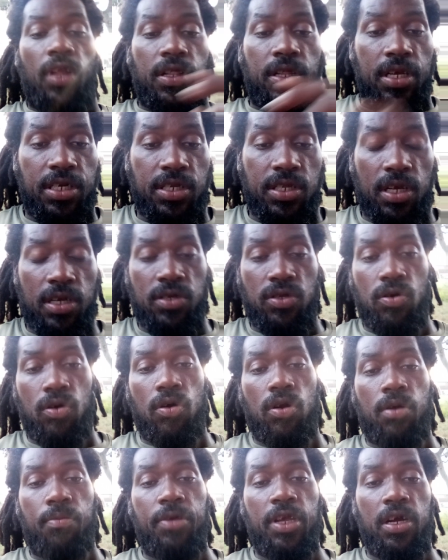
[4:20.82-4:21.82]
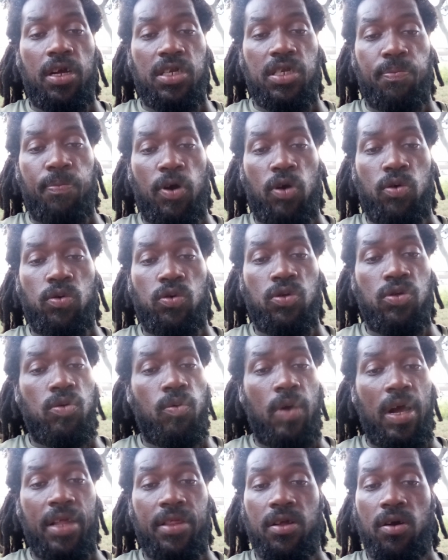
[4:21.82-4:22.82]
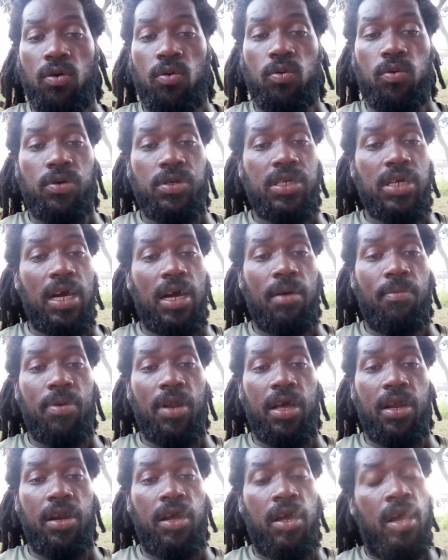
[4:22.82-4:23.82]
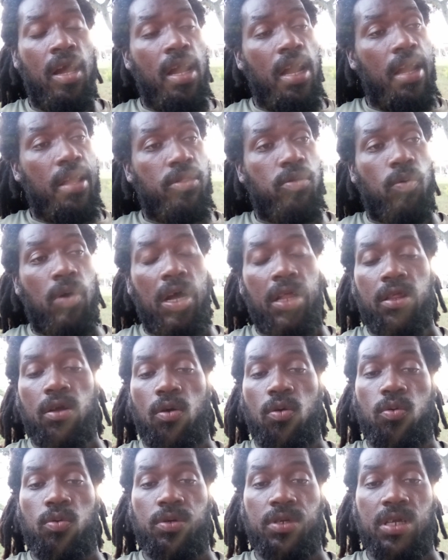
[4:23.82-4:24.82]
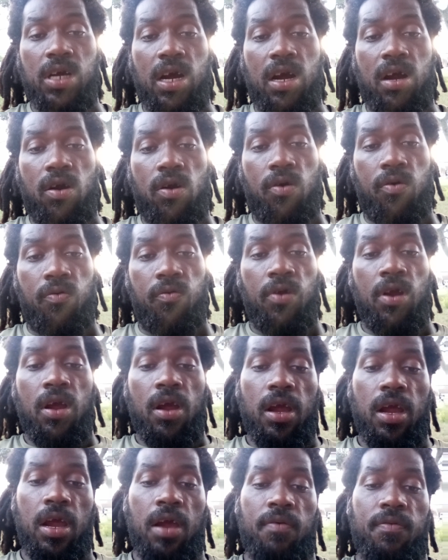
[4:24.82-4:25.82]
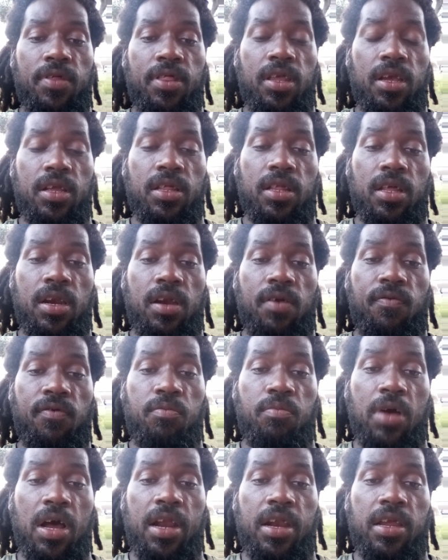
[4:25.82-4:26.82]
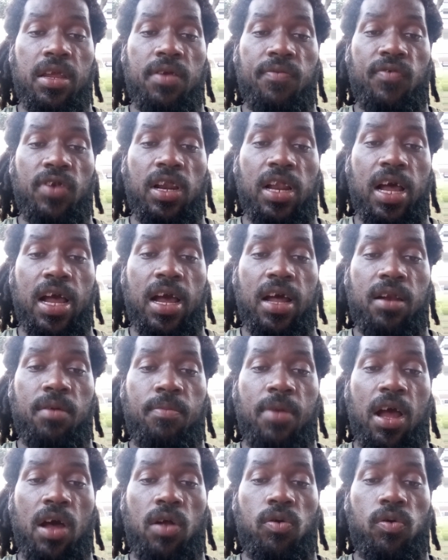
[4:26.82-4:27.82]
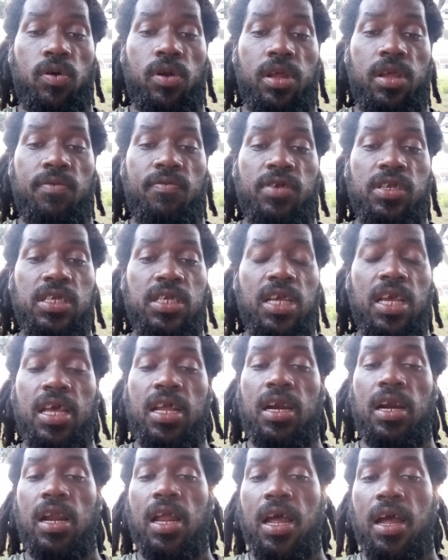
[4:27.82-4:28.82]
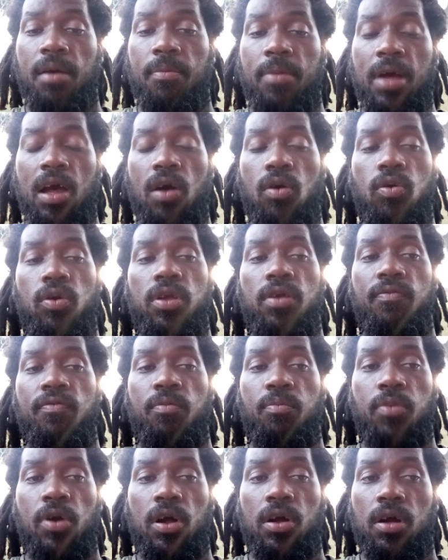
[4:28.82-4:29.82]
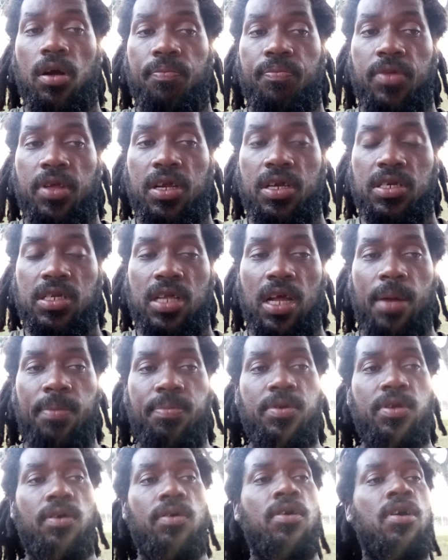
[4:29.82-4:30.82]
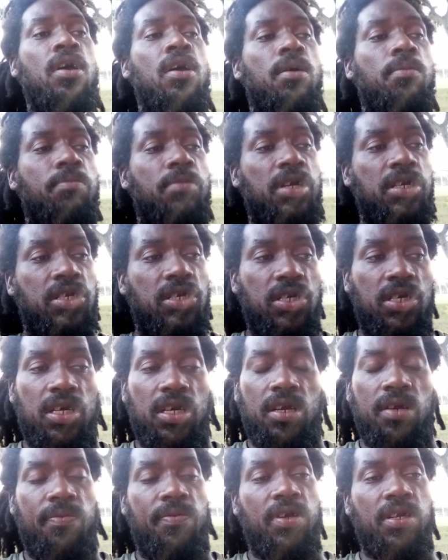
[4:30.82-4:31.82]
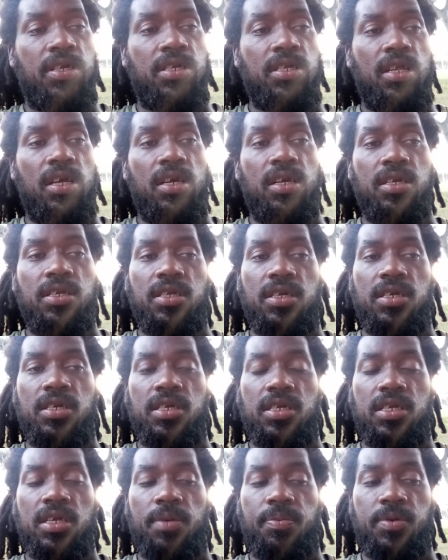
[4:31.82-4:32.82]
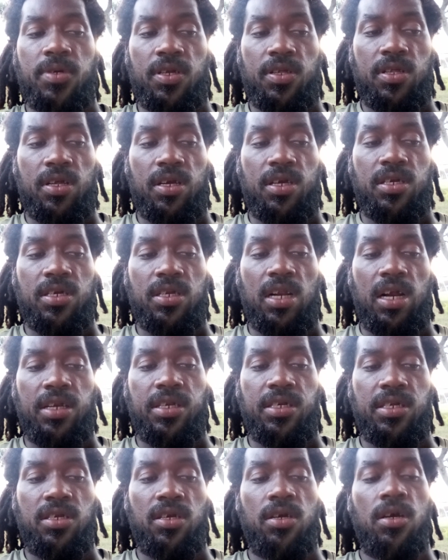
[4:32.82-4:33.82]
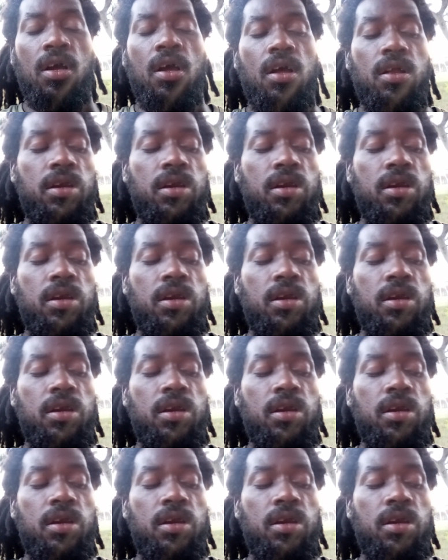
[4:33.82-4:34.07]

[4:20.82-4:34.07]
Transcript: these things are going to be exposed throughout the whole entire planet and throughout the whole entire earth. Everything that everybody even lied about or even said a lie about or even brung up these types of mischievous things and deception things like this here,